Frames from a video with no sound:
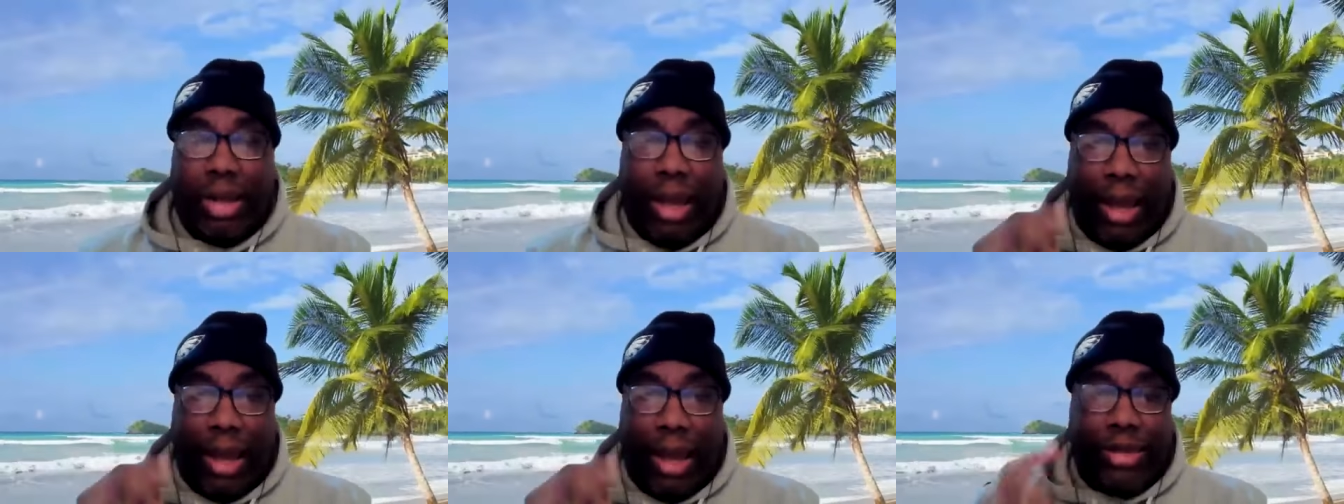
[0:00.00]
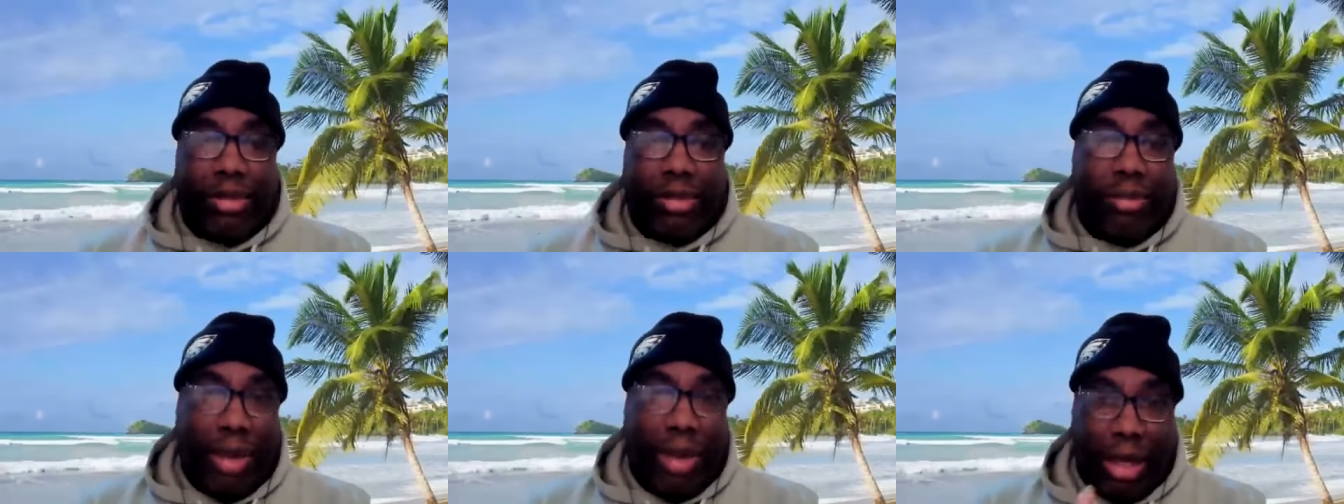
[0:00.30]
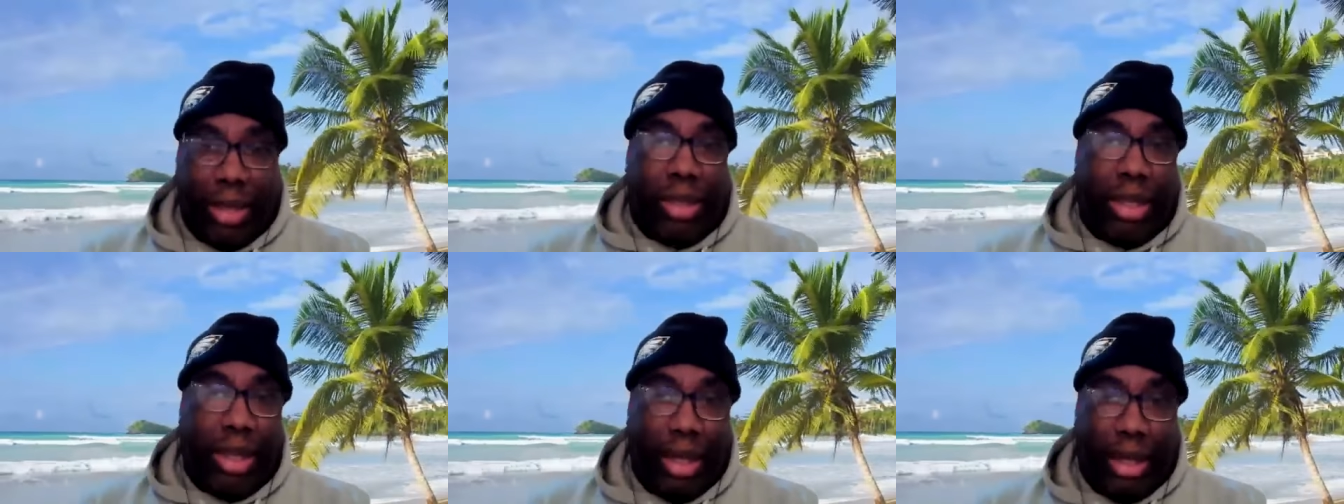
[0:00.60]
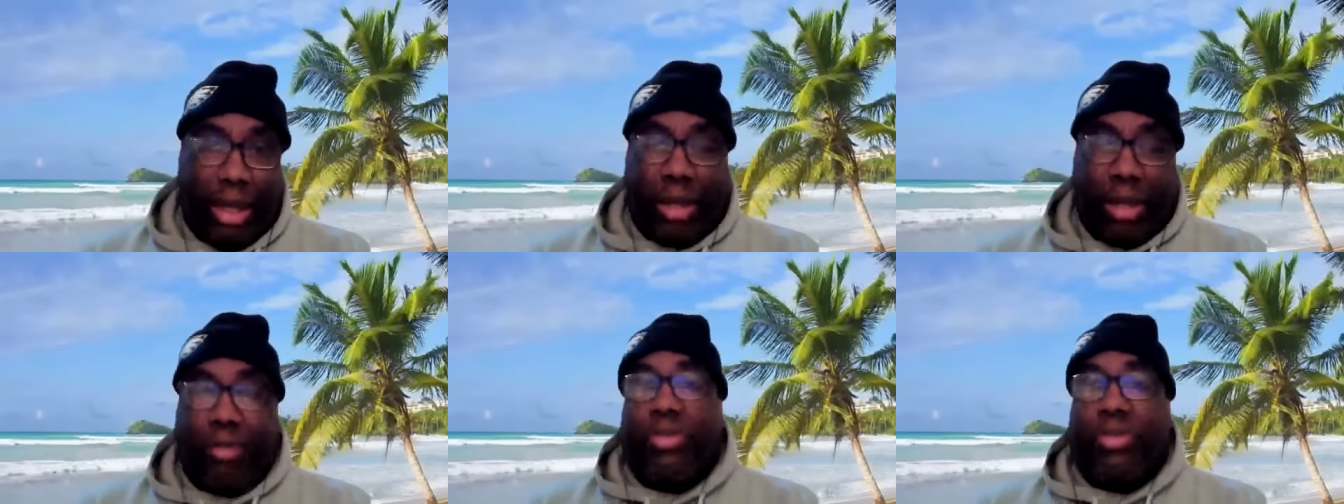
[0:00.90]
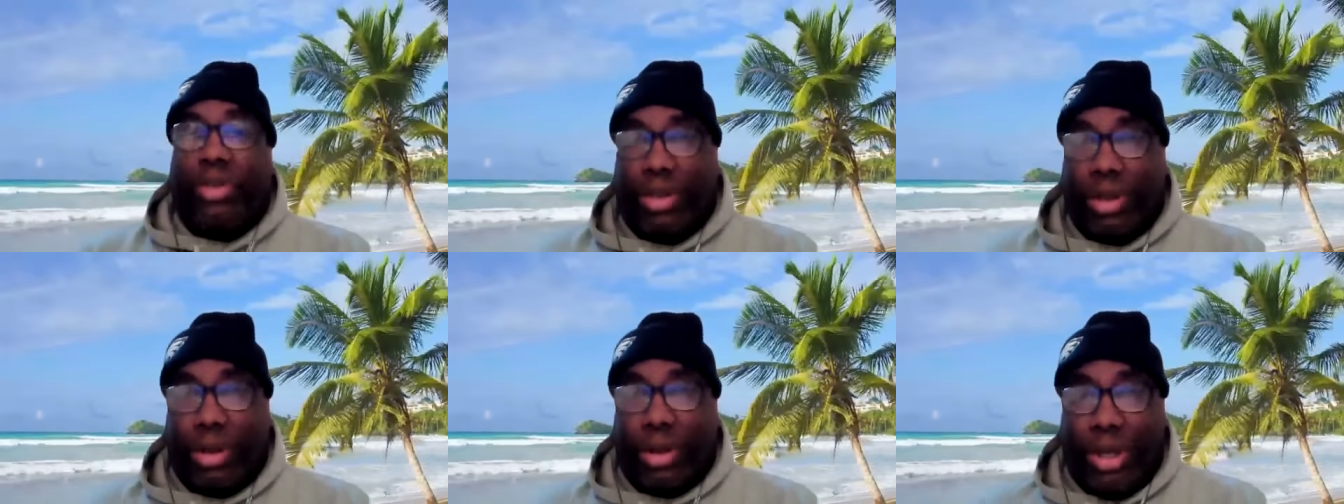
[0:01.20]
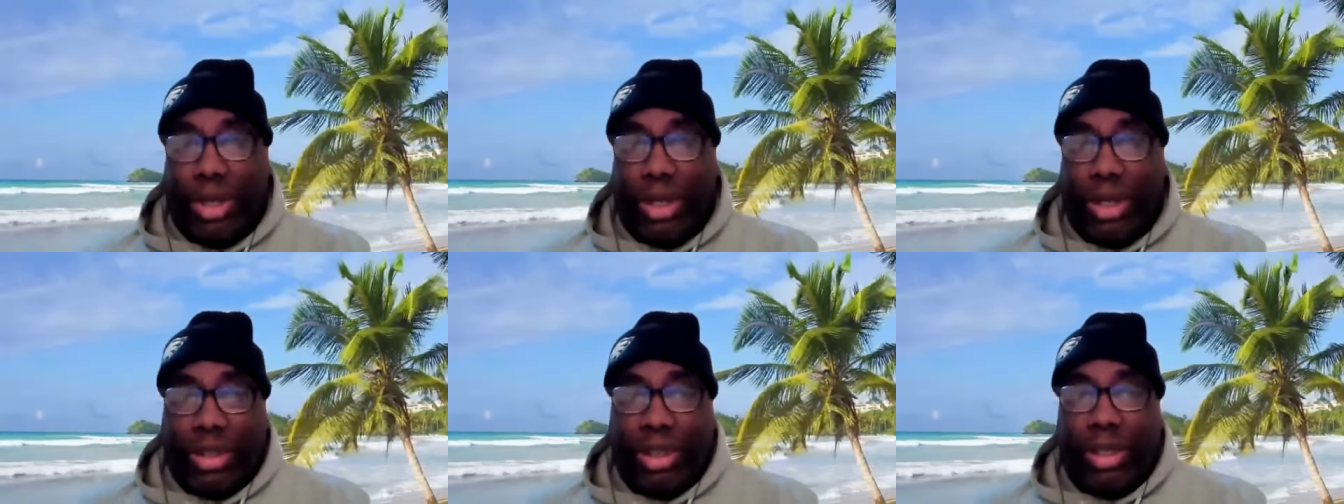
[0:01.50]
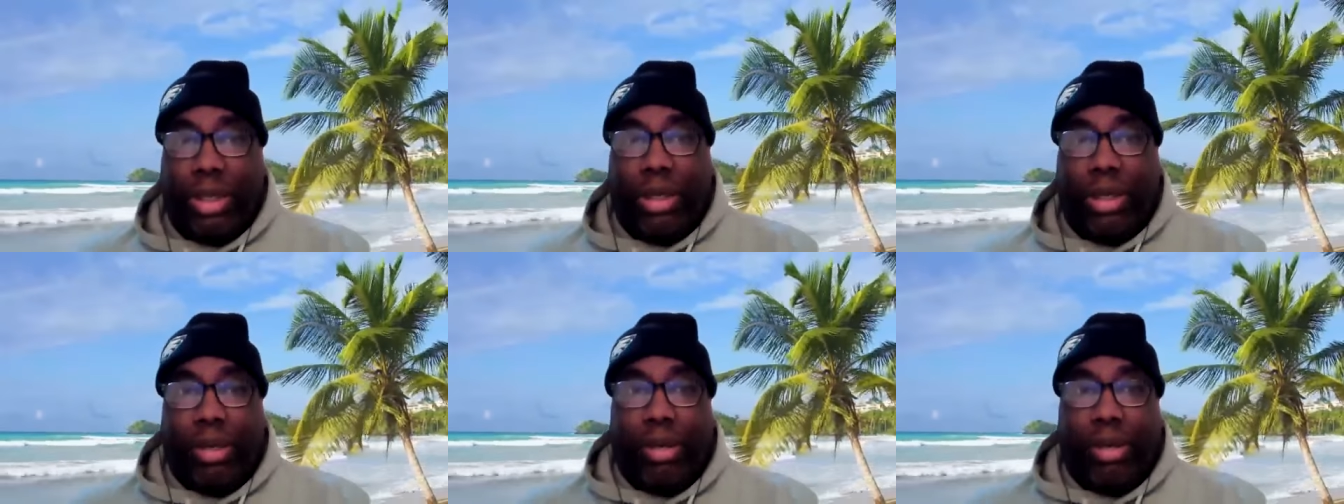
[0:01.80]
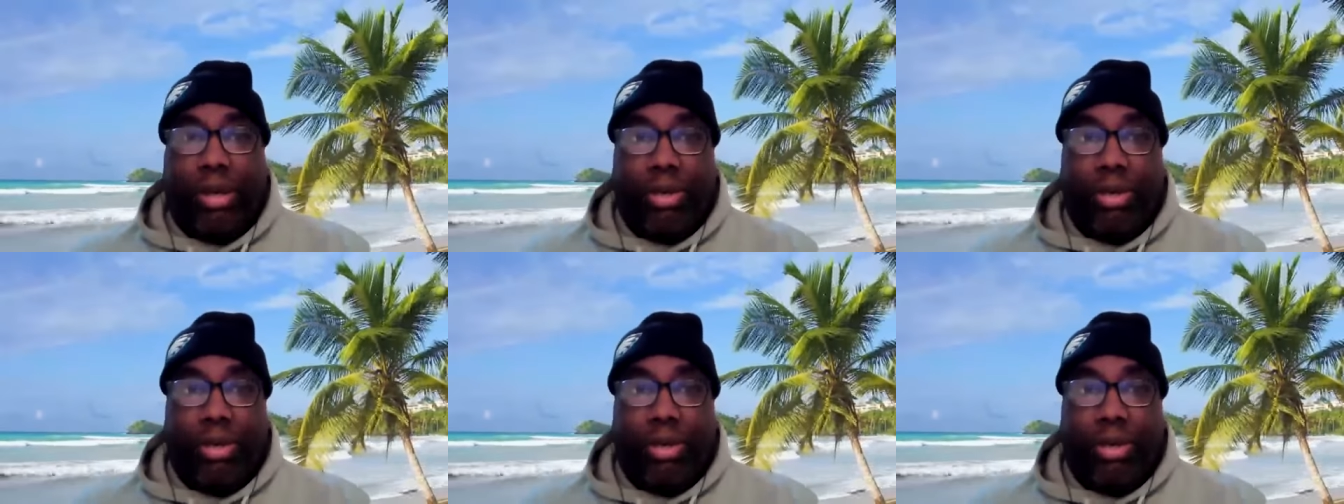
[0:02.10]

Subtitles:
As a man thinketh, so is he,